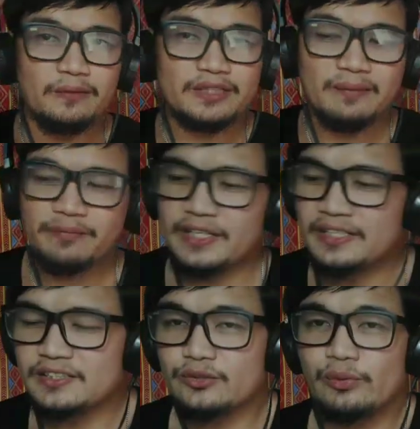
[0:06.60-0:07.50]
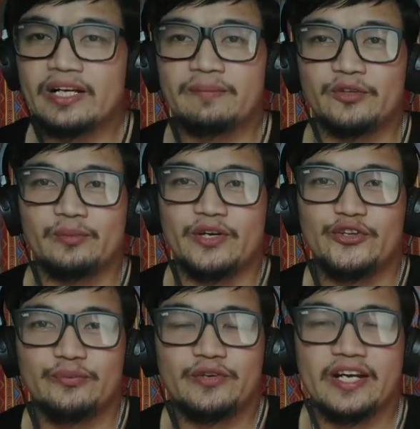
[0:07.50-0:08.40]
What's up, Dins? Welcome to my
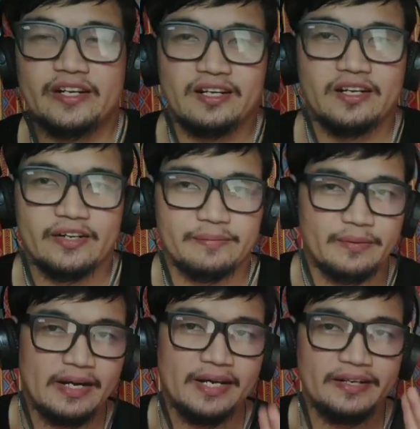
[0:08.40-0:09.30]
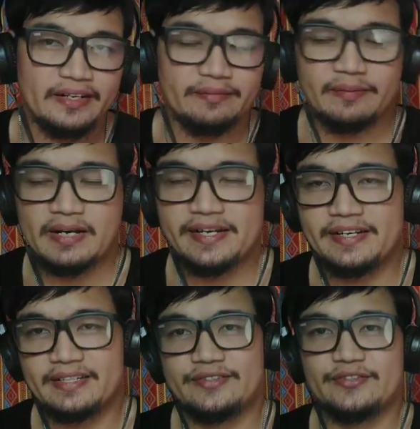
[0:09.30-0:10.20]
YouTube channel. Hello everyone, hello
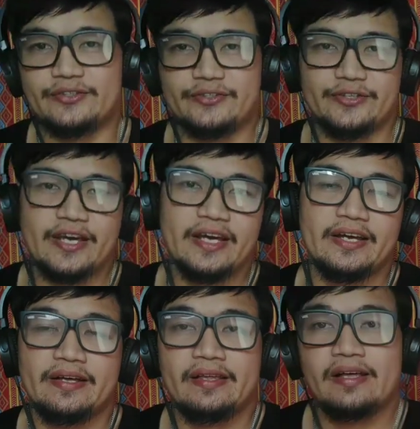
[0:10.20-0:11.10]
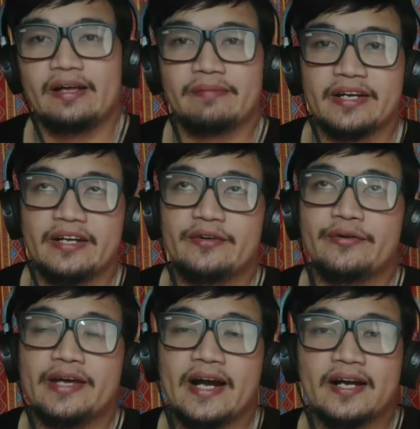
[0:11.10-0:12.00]
everybody. So today, I'm gonna do
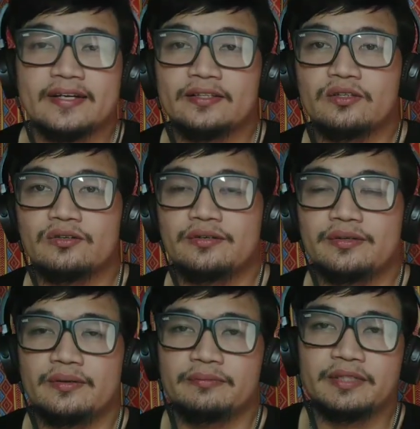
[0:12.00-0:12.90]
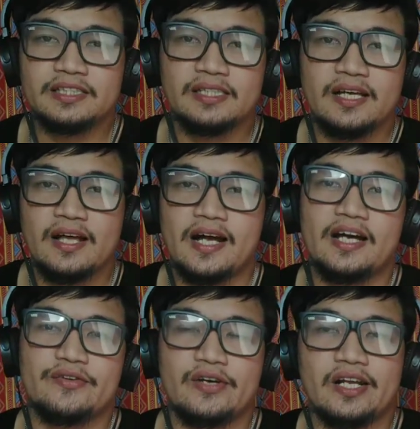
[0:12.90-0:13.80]
react again to Miss
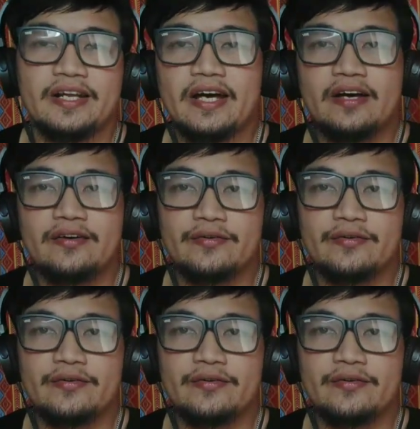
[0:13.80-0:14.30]
Angelina